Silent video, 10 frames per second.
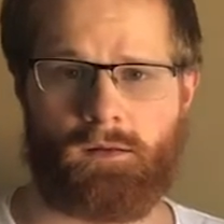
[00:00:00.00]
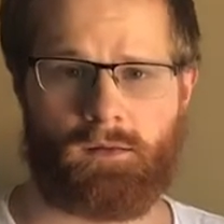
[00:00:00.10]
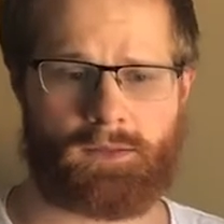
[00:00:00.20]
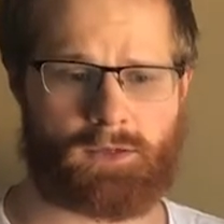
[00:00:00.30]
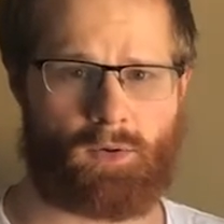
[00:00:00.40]

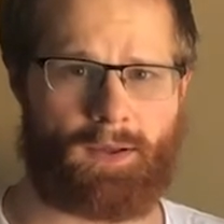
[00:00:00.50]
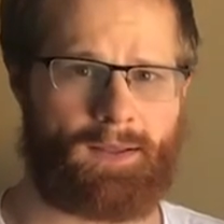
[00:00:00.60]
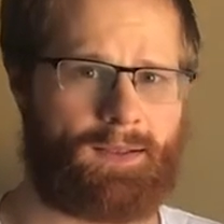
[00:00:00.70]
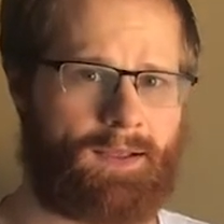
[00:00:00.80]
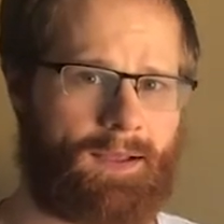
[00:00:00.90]
Let's go
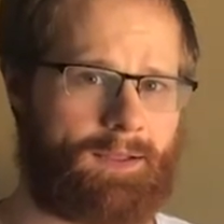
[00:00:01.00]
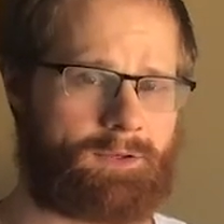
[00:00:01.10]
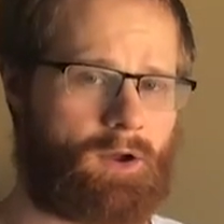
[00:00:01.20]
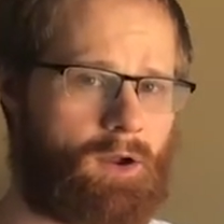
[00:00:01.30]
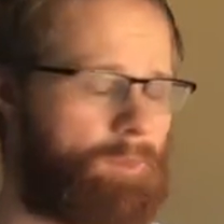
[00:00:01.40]
ahead and
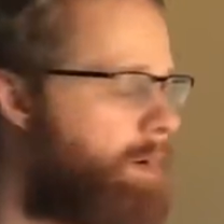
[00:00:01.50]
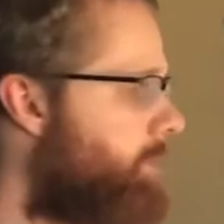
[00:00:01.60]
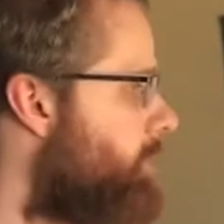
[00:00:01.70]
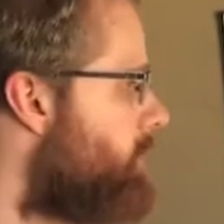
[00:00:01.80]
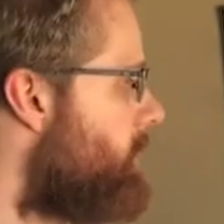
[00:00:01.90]
talk
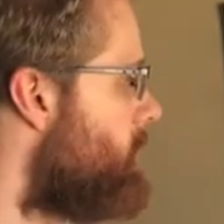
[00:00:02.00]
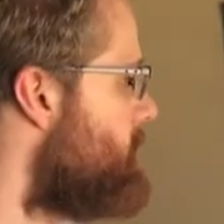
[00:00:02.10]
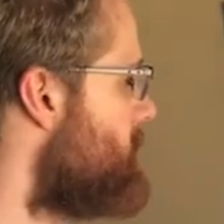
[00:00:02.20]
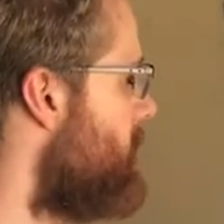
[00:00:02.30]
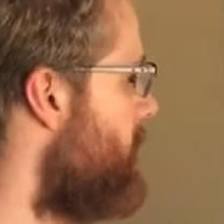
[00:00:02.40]
about the
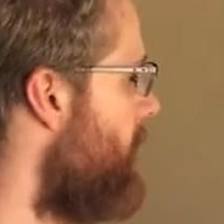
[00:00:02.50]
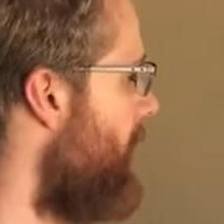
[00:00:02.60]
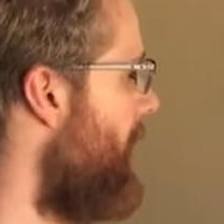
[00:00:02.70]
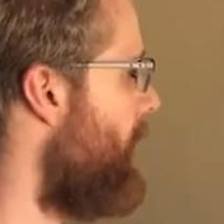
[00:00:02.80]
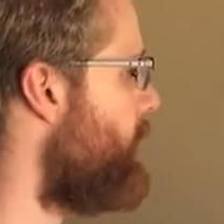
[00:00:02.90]
reverse.
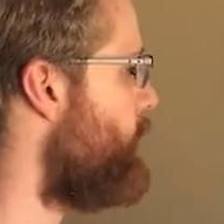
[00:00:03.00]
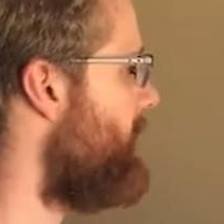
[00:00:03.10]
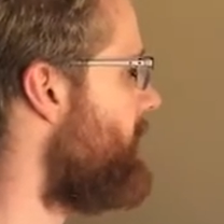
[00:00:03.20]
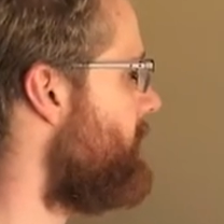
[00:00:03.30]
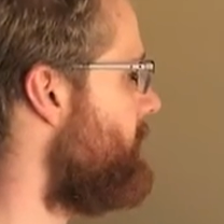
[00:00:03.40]
How do
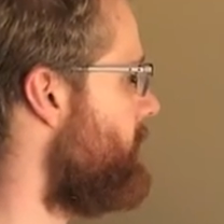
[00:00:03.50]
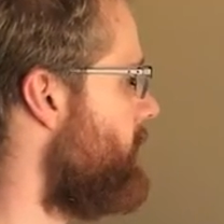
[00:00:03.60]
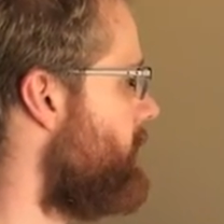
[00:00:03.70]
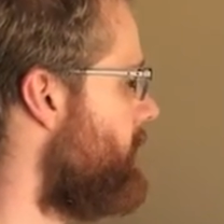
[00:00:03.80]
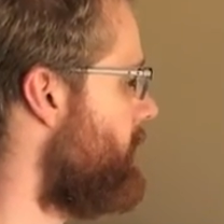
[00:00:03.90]
we
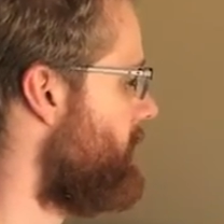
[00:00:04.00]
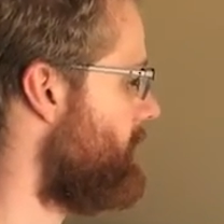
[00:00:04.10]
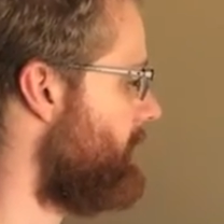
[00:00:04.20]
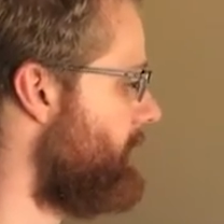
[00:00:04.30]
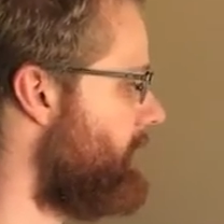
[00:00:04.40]
convert
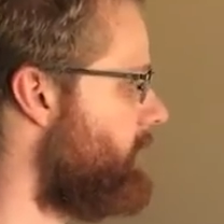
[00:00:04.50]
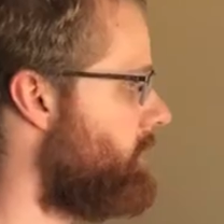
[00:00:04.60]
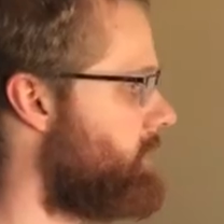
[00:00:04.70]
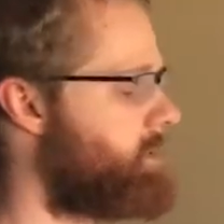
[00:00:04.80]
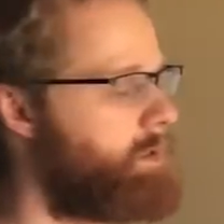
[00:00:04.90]

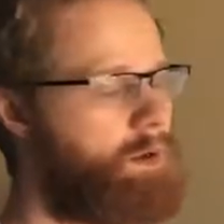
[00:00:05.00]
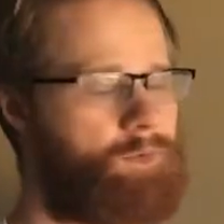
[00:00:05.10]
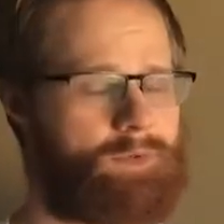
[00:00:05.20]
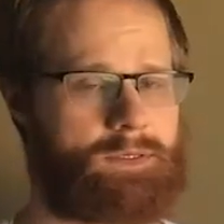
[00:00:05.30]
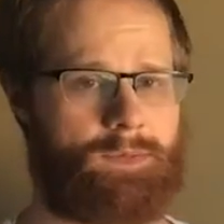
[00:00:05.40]
liters of
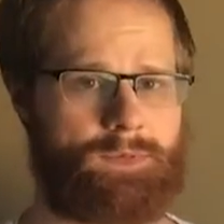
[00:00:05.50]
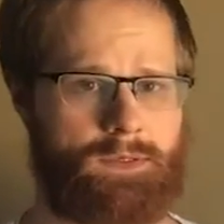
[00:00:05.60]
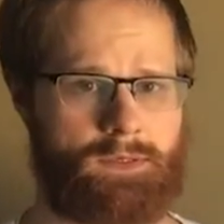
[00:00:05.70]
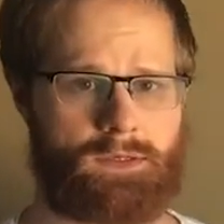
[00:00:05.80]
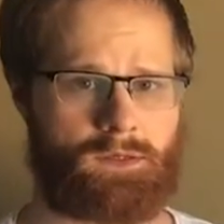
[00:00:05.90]
a
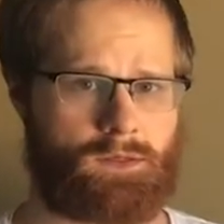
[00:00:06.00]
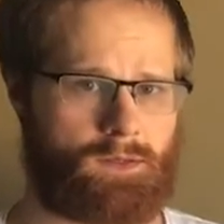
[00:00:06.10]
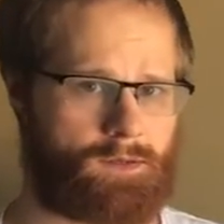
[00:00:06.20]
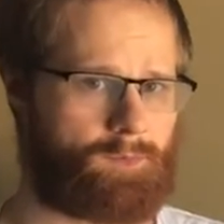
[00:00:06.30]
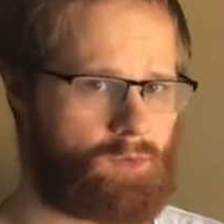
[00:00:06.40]
substance
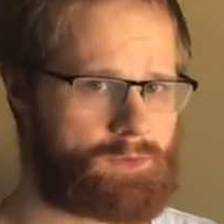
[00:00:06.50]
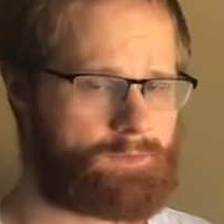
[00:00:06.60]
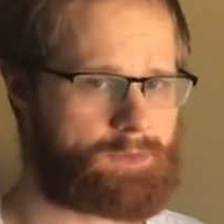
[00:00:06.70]
into moles of a